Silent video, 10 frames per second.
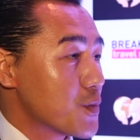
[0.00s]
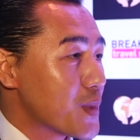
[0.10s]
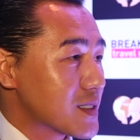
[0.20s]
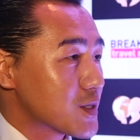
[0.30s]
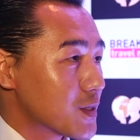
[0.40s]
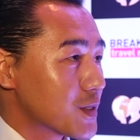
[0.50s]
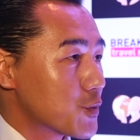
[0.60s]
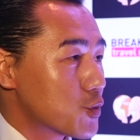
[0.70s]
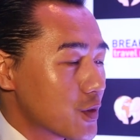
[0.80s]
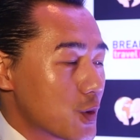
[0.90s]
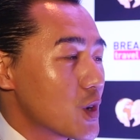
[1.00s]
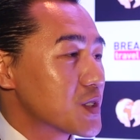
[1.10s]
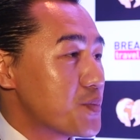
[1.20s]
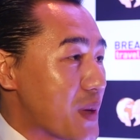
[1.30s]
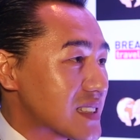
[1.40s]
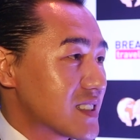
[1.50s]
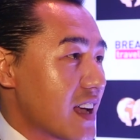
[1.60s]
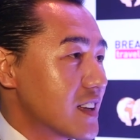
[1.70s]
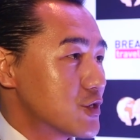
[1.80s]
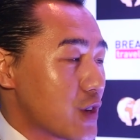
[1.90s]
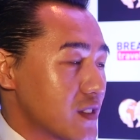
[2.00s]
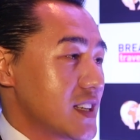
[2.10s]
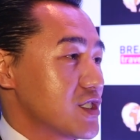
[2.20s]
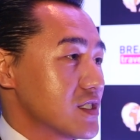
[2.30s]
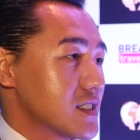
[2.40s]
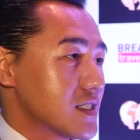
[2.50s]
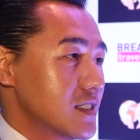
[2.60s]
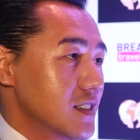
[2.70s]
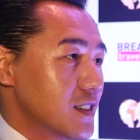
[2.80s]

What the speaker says: the world's best travel agents.